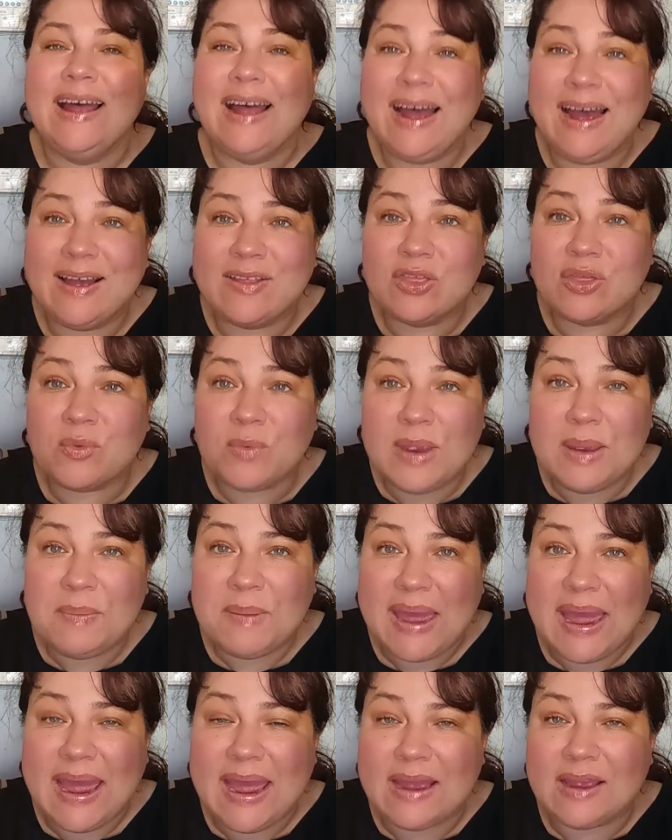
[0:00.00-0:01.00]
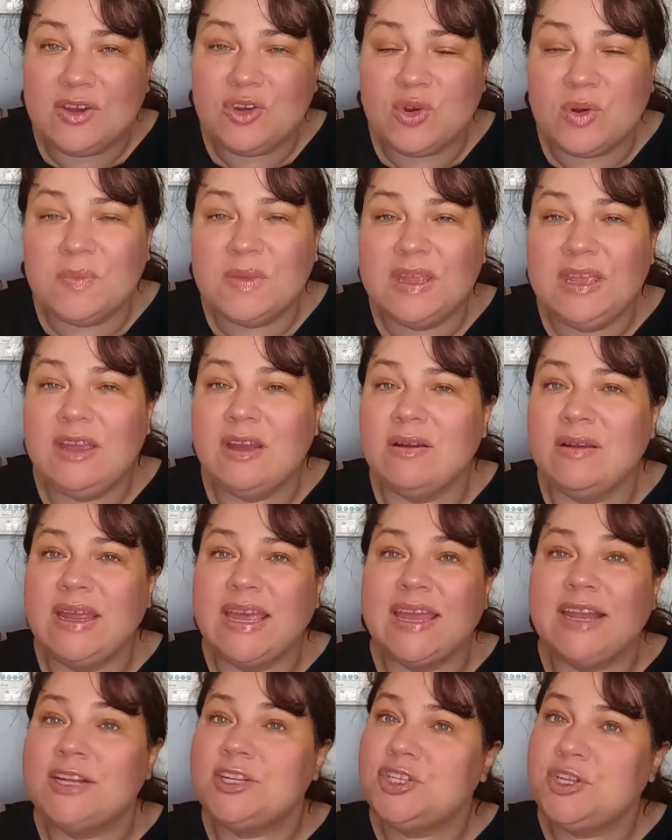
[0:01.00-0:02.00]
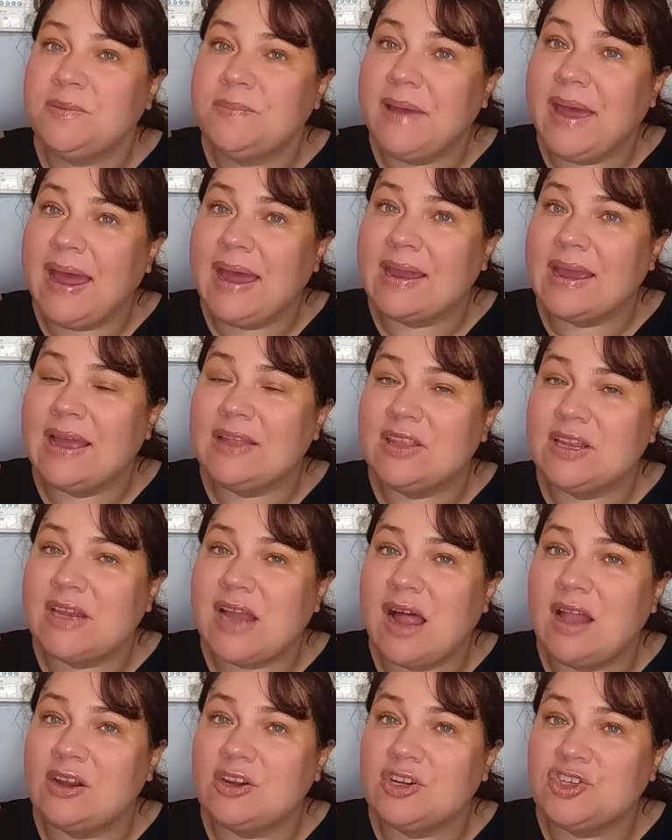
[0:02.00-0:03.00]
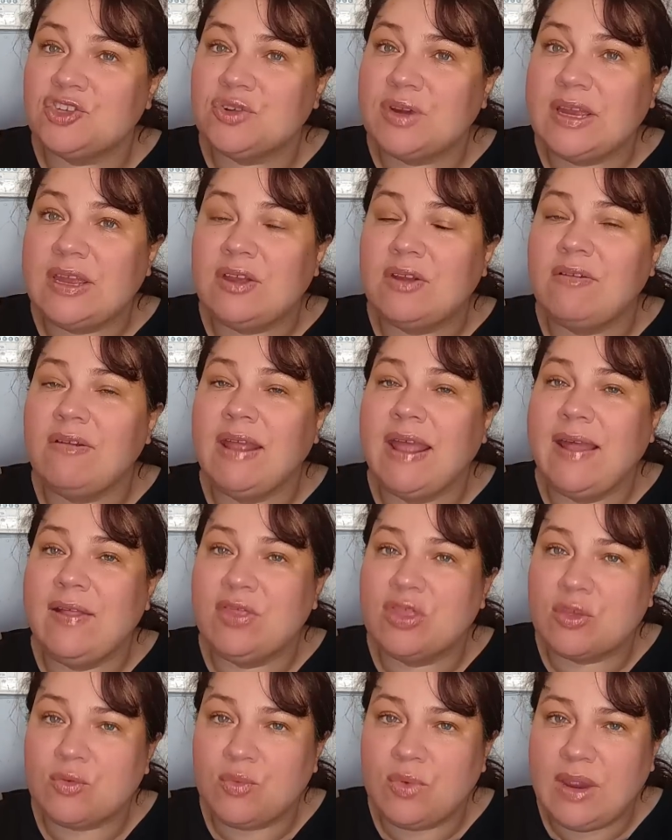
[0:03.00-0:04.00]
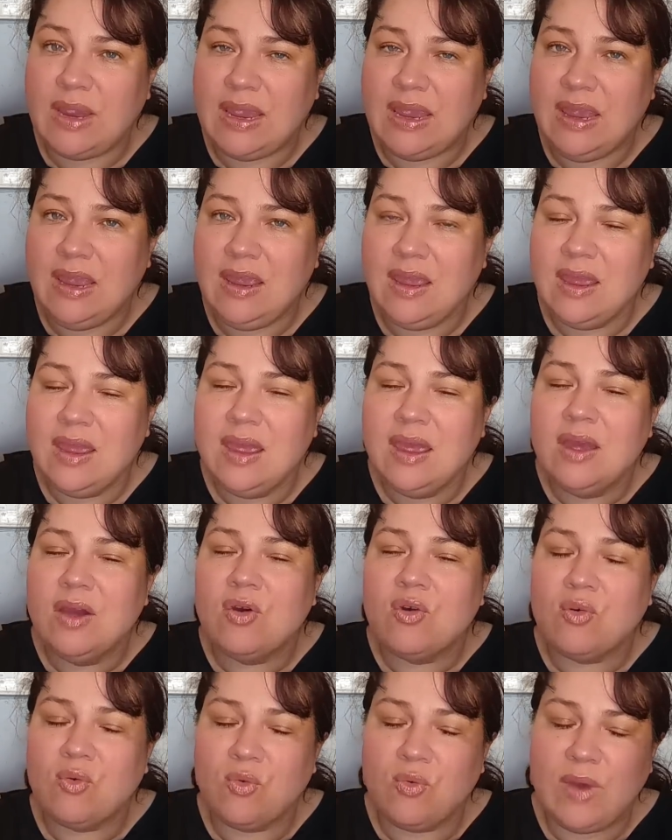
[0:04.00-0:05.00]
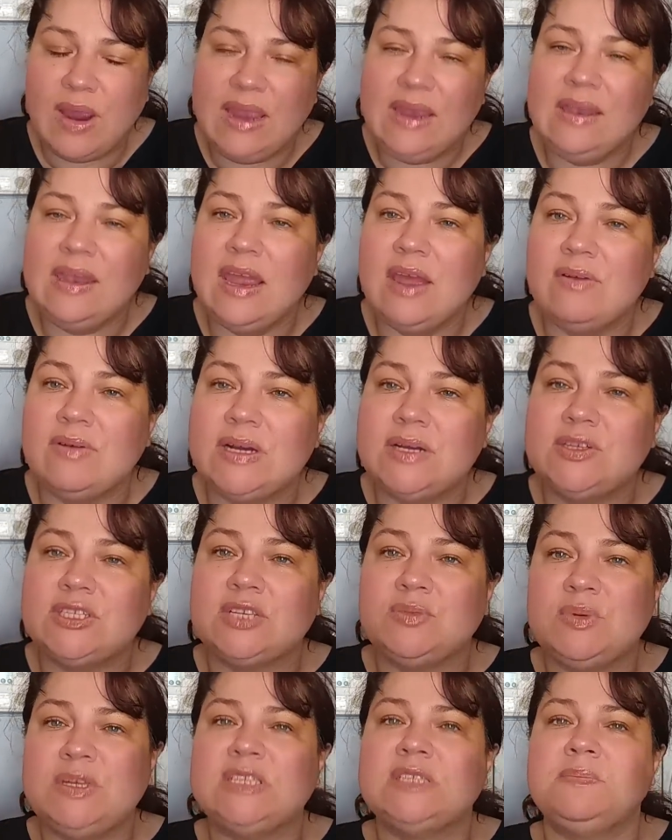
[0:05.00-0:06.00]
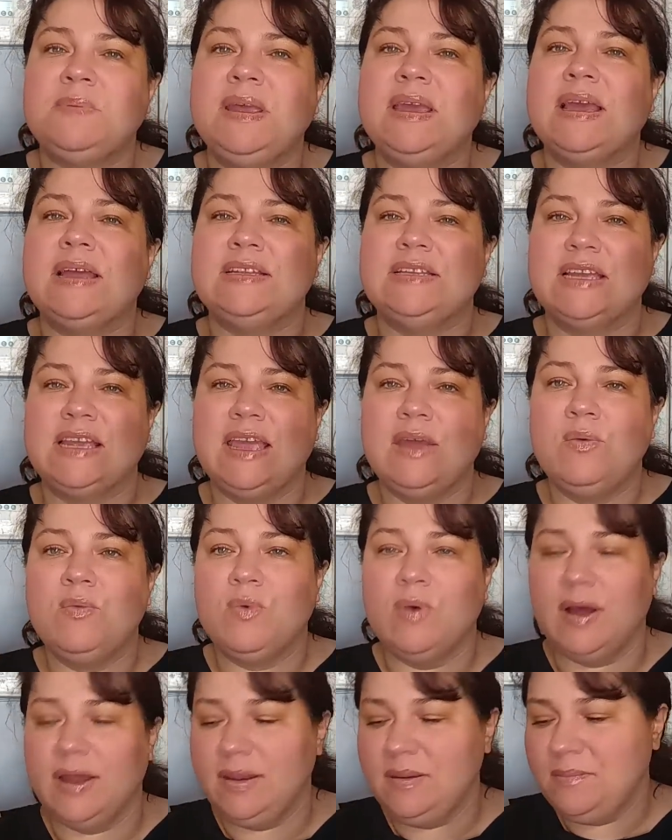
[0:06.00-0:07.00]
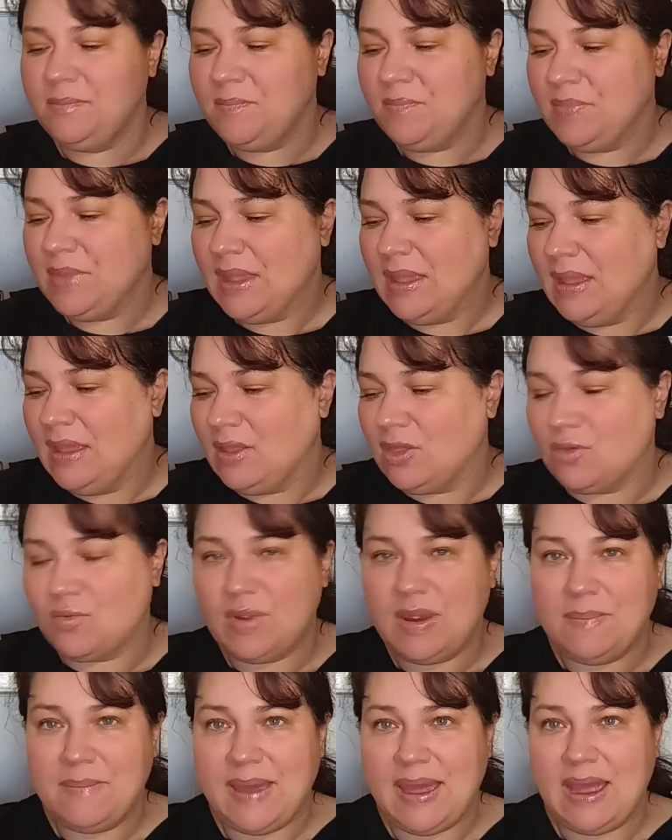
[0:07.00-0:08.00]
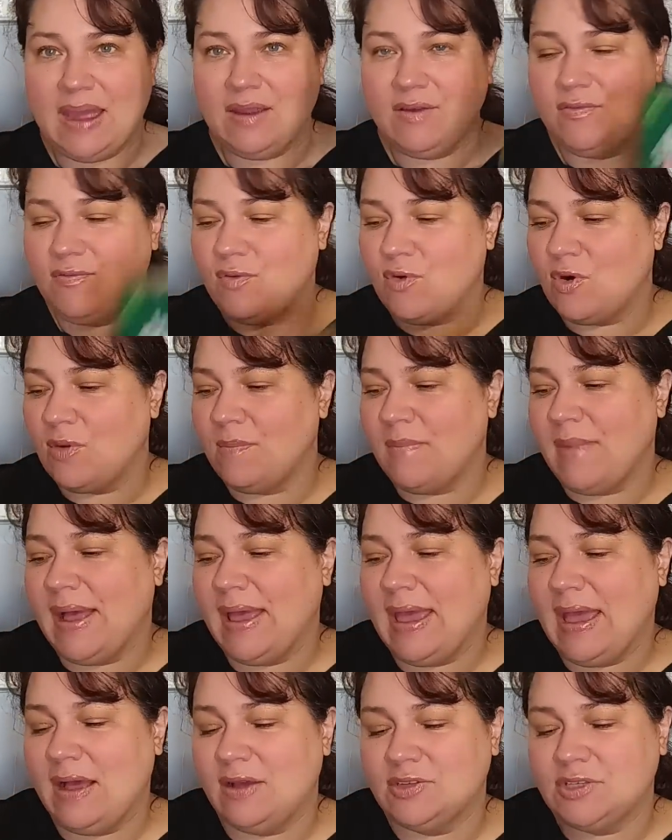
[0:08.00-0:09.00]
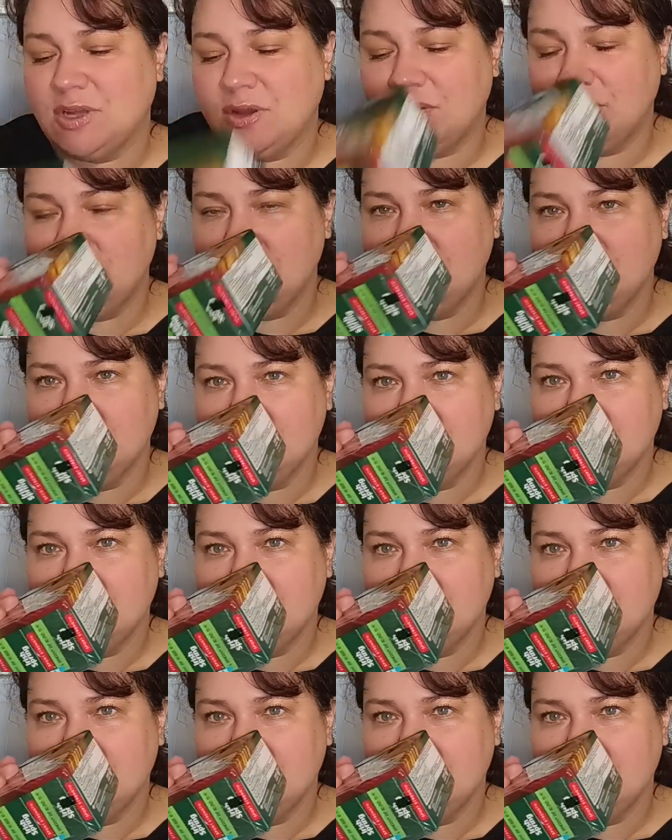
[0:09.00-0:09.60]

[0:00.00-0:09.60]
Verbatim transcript: A 3-pack. Normally you only get a 2-pack at the Dollar Tree. You can get 3 right now as we speak. I did get 1 3-pack for my household.